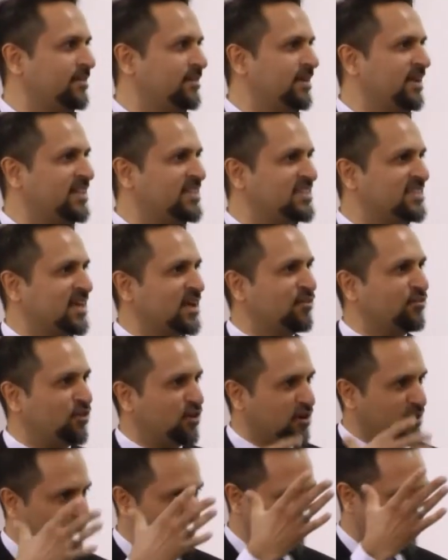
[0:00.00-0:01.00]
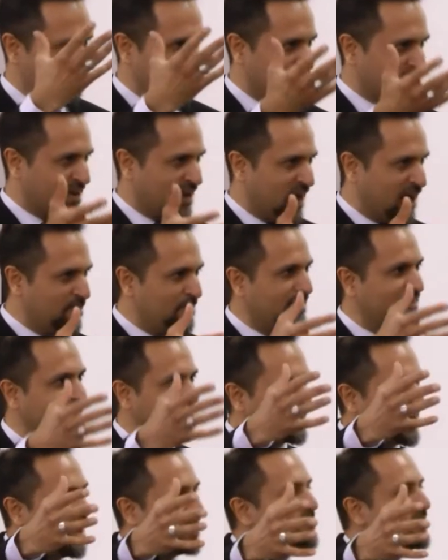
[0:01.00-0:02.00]
instead of her going to the Kaaba, the
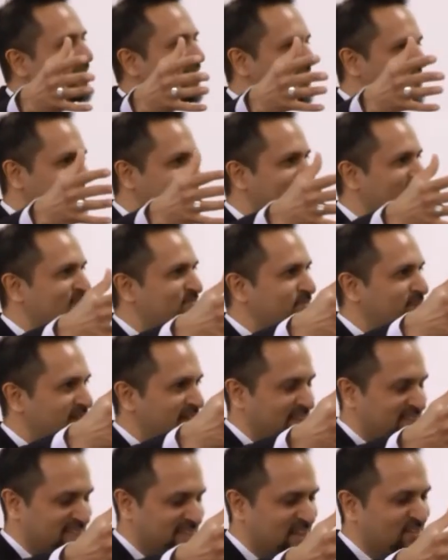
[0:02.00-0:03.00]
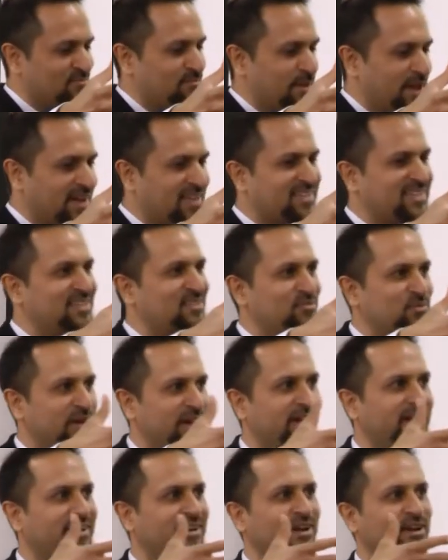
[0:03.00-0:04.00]
Kaaba itself, itself makes its way
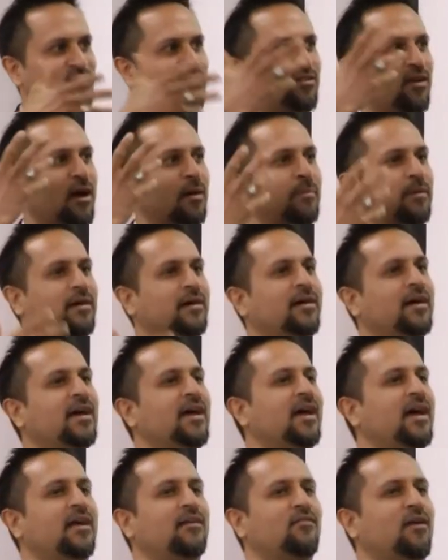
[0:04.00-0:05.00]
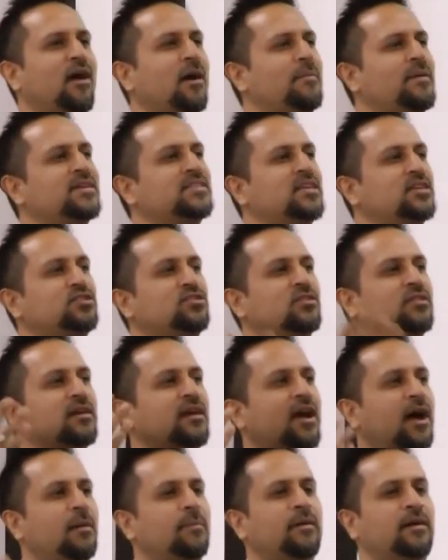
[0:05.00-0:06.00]
to Rabia. And Rabia says to the
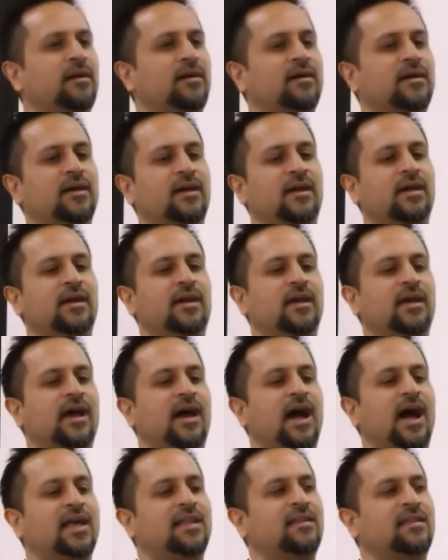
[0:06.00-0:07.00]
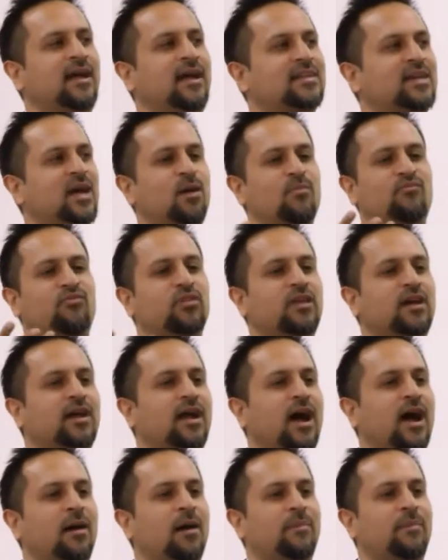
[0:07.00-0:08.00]
Kaaba, I did not come for the
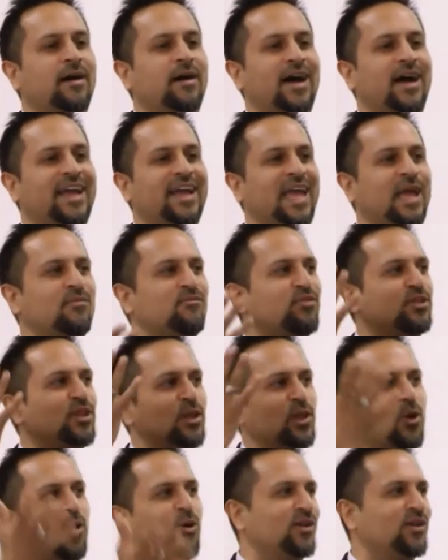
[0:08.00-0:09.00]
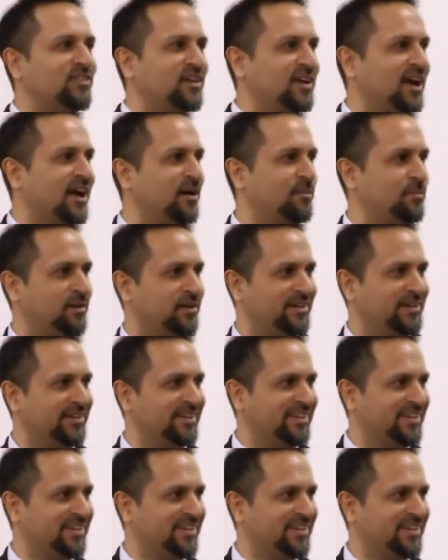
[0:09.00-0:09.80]
Kaaba, I came for the Lord of the Kaaba.